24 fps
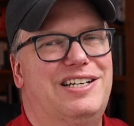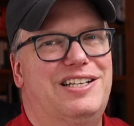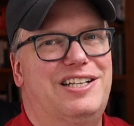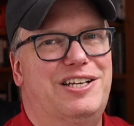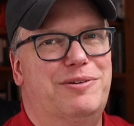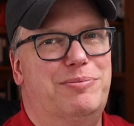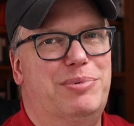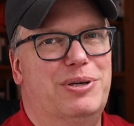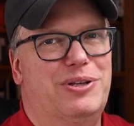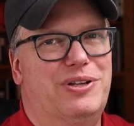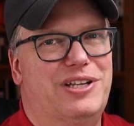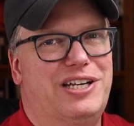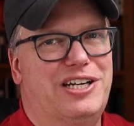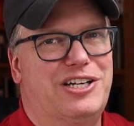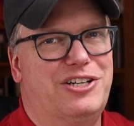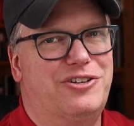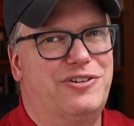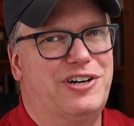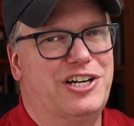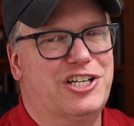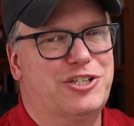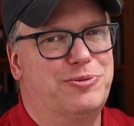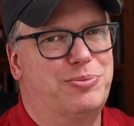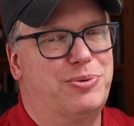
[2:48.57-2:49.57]
the ability to
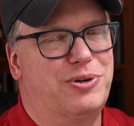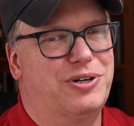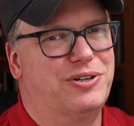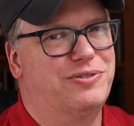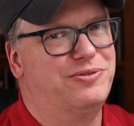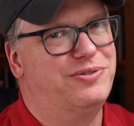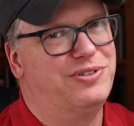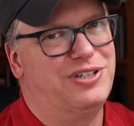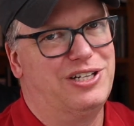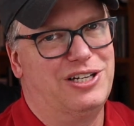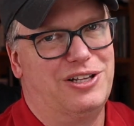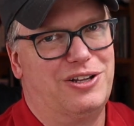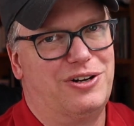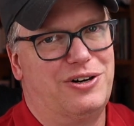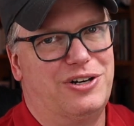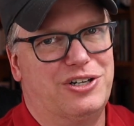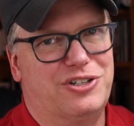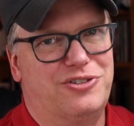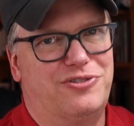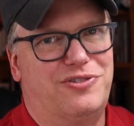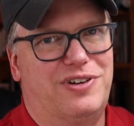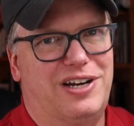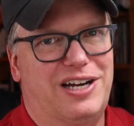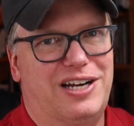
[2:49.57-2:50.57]
transport very
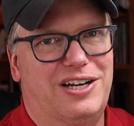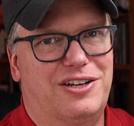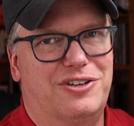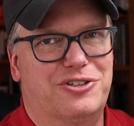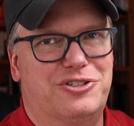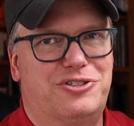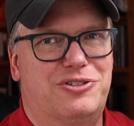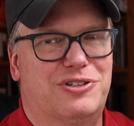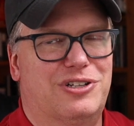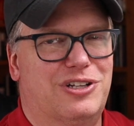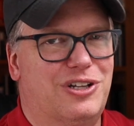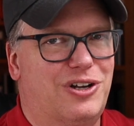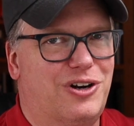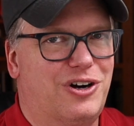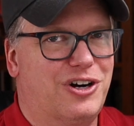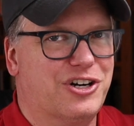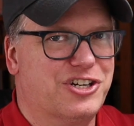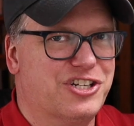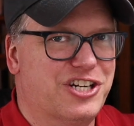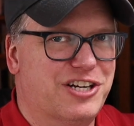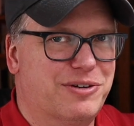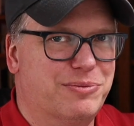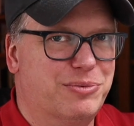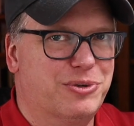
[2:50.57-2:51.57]
large files to a
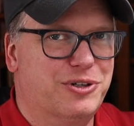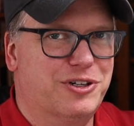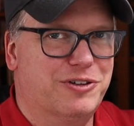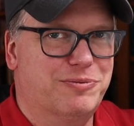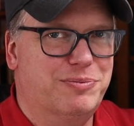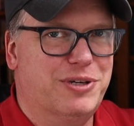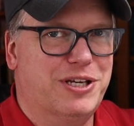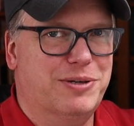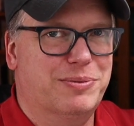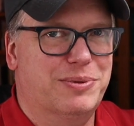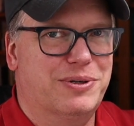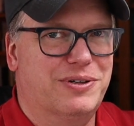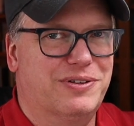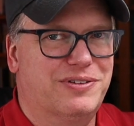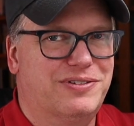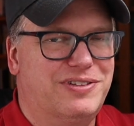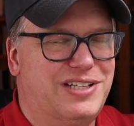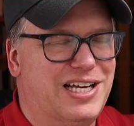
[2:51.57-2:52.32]
large number of people.